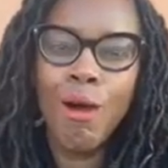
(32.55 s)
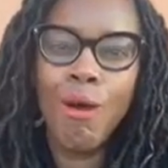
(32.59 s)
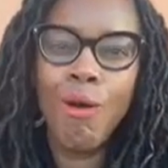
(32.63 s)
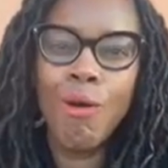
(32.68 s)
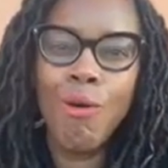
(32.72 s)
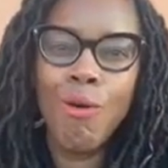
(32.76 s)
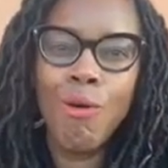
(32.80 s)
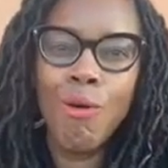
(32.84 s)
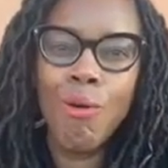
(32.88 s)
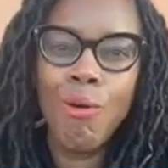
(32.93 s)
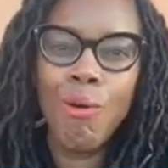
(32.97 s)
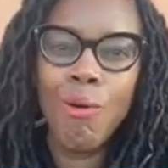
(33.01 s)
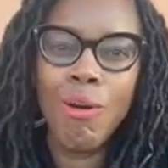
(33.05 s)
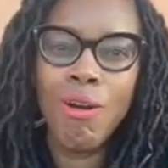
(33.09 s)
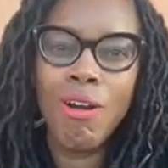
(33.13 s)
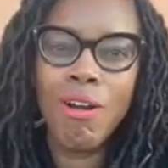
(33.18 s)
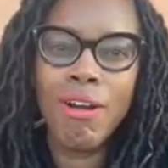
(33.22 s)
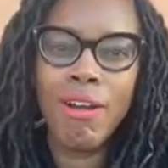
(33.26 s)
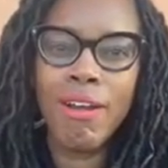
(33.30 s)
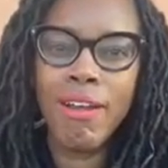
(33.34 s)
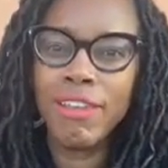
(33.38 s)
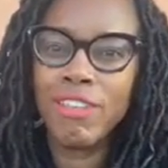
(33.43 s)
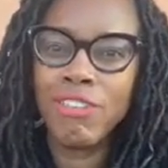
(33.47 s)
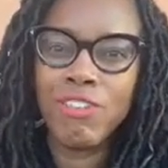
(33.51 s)
who
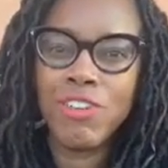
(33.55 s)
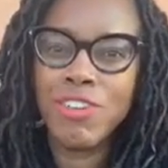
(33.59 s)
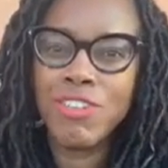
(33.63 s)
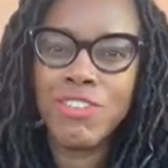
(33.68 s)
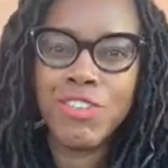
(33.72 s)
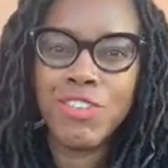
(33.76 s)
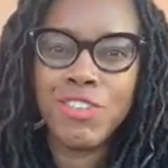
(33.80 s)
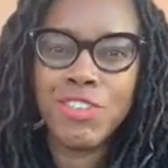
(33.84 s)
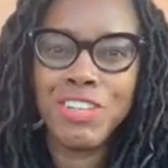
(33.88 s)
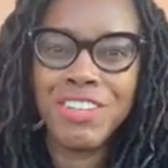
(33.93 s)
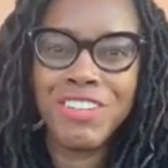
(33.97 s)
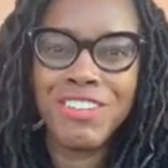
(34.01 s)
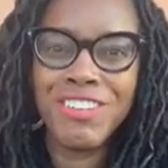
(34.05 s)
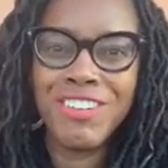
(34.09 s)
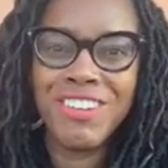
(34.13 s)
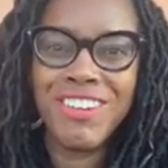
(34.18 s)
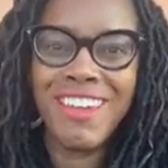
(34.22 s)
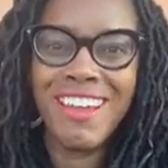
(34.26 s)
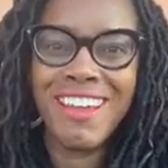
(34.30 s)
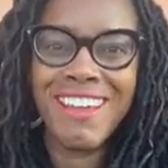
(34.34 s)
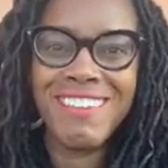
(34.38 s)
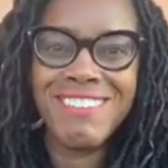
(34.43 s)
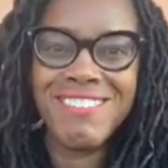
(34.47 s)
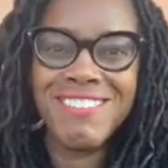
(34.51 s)
were at transition in their
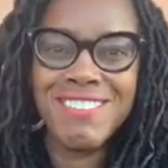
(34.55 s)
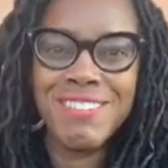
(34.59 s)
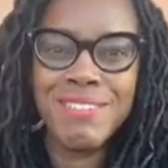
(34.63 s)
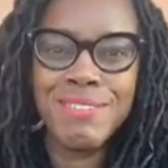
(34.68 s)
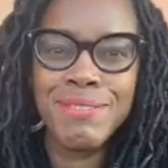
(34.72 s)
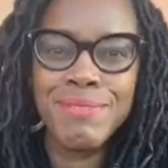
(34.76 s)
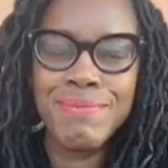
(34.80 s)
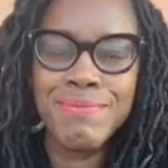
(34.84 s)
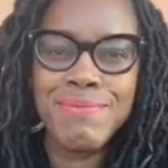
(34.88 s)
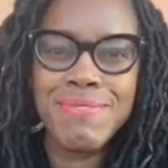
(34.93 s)
lives.